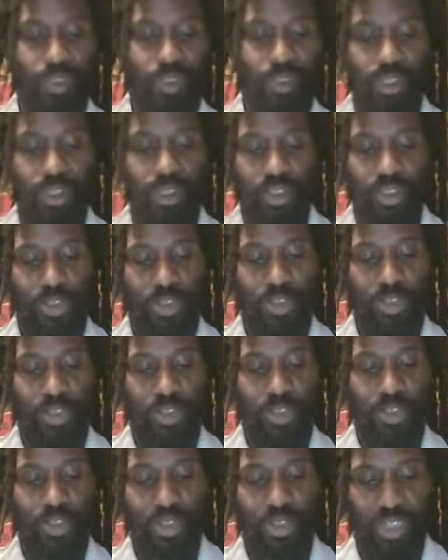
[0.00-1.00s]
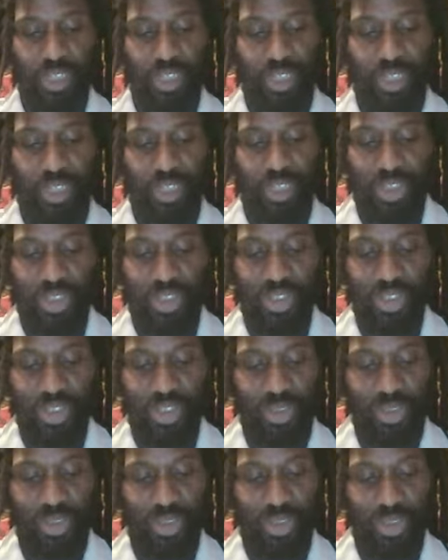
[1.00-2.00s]
This approach is holistic,
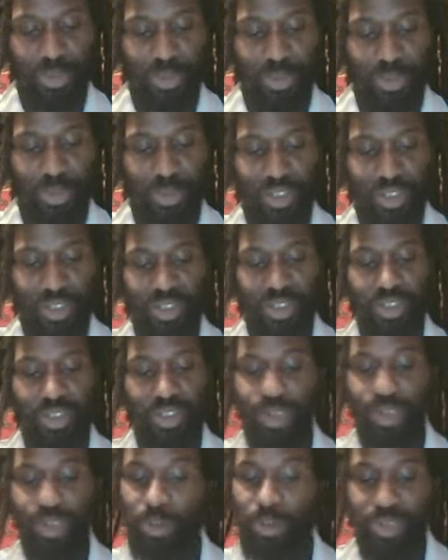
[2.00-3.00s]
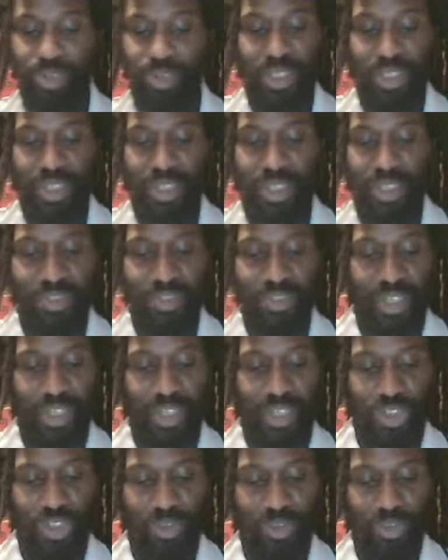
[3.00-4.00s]
so you will need to look at all planes of
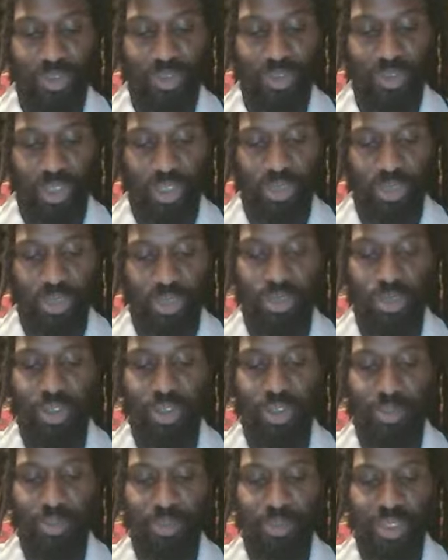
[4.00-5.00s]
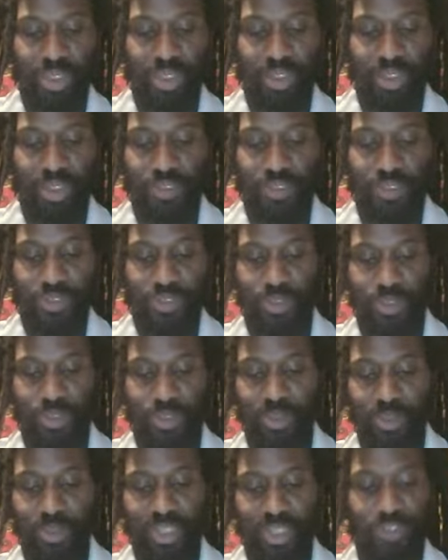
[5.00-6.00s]
action. Use all the media forms
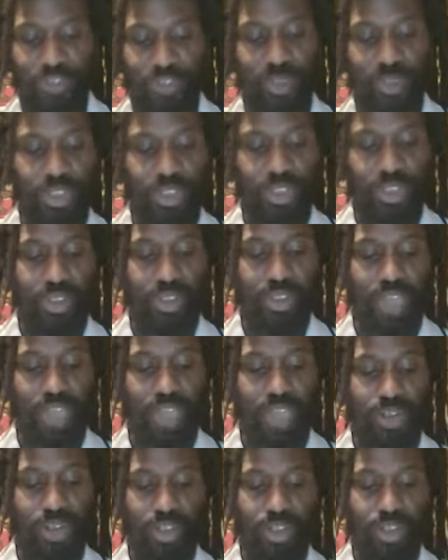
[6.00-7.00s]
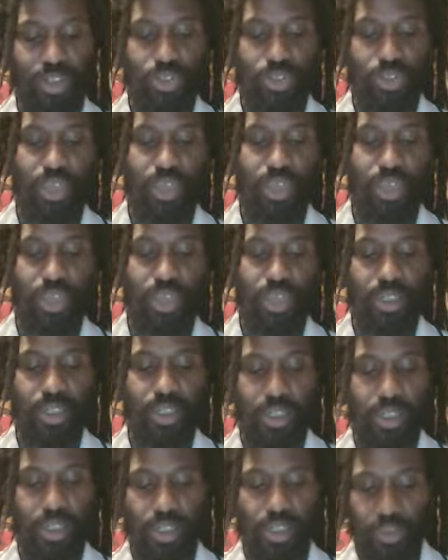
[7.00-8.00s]
and information outlets you can
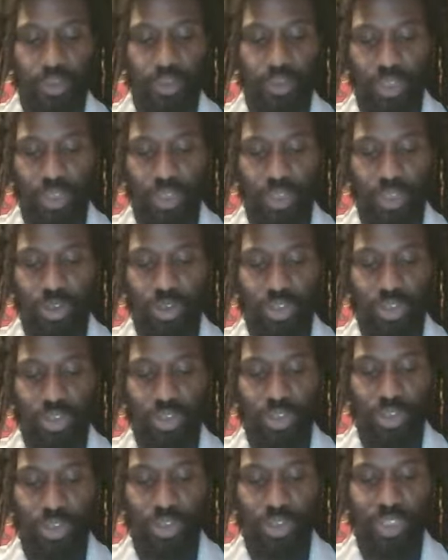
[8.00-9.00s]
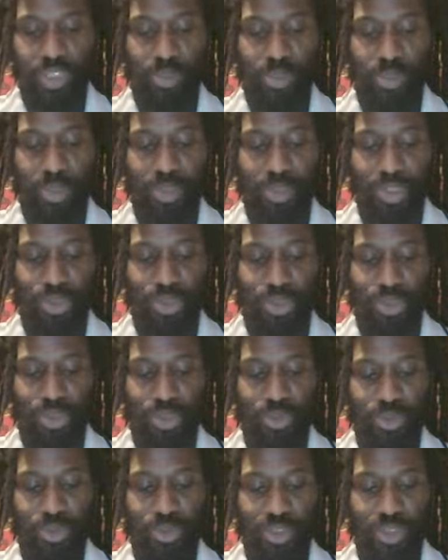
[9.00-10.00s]
in order to let the public know
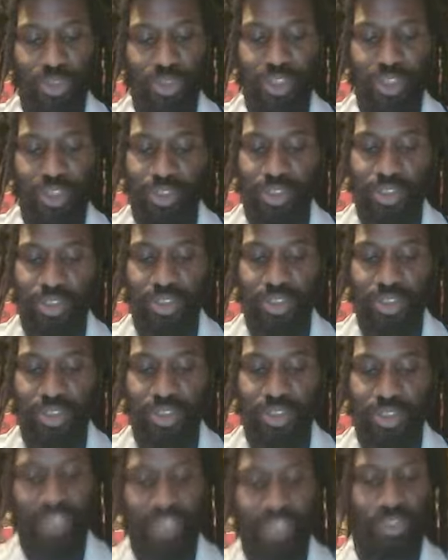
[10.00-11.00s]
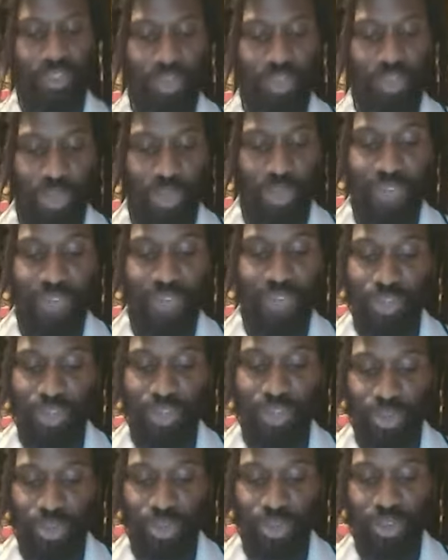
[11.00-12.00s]
of the unjust attacks you have
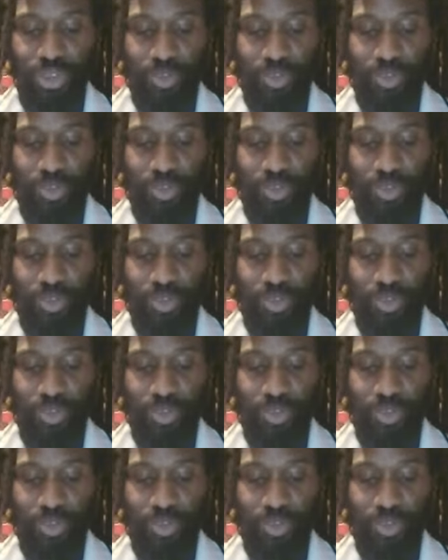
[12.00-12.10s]
endured.